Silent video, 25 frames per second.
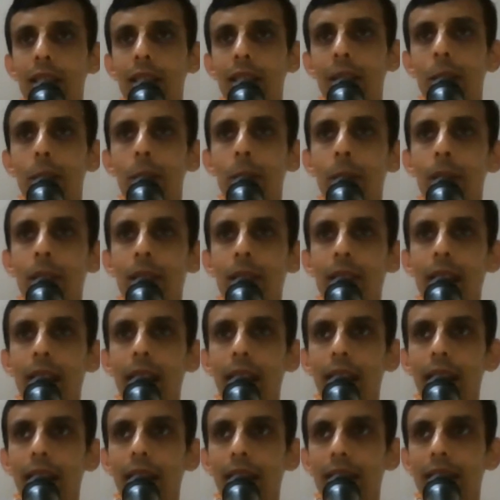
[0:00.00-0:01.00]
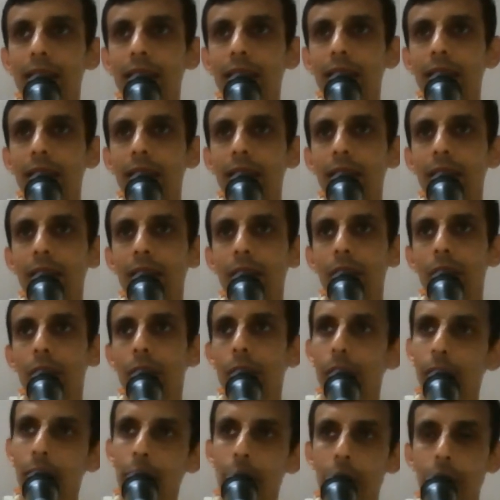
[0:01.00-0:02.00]
sons Draupadi's had?
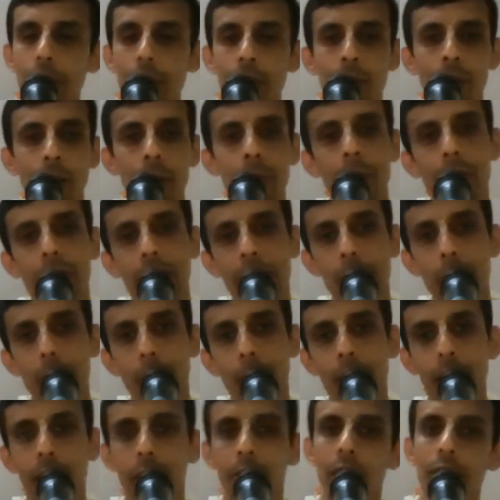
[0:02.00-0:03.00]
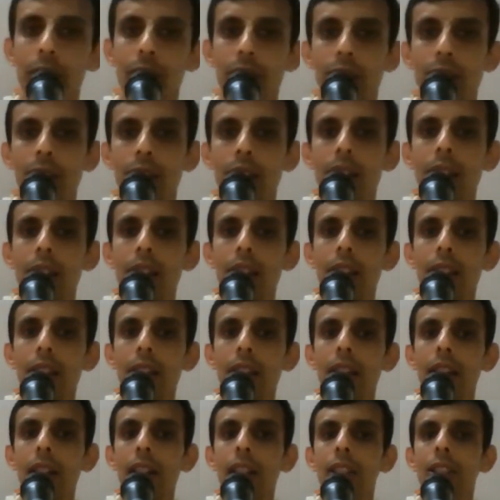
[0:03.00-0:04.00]
Five. From five Pandavas.
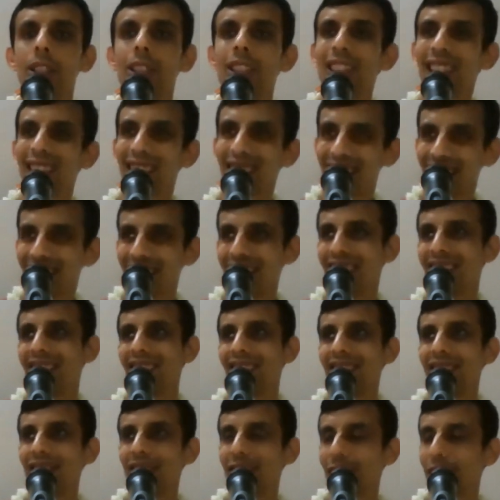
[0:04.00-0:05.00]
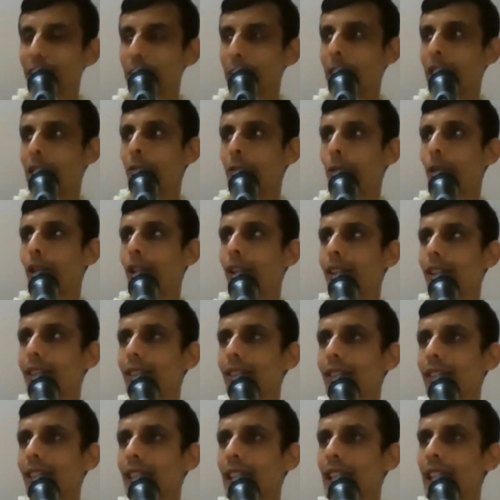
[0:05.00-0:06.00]
Cha. Cha means
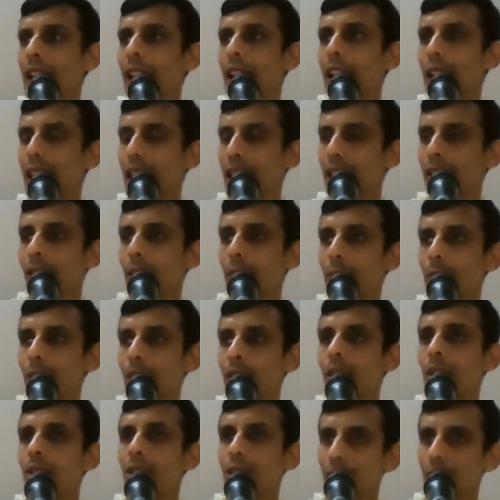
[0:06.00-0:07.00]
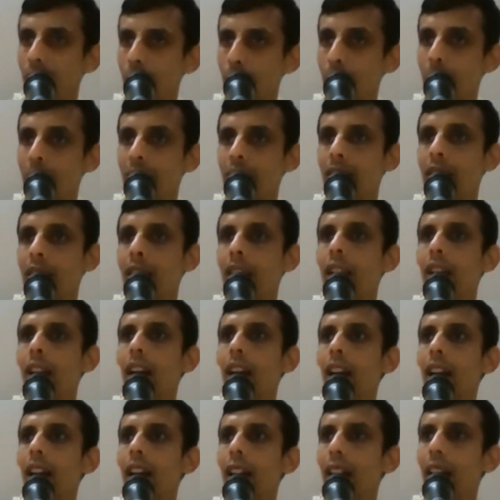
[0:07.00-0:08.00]
what? In Sanskrit, cha means
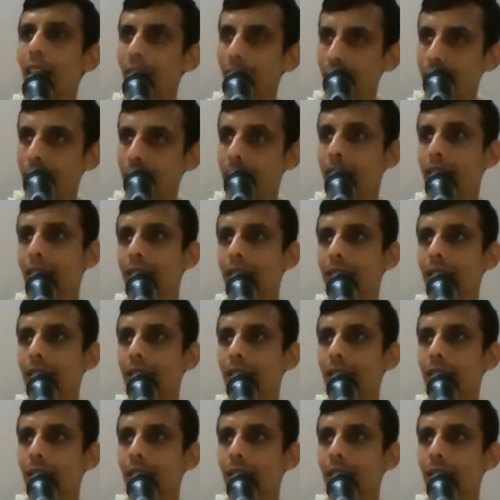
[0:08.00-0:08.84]
and.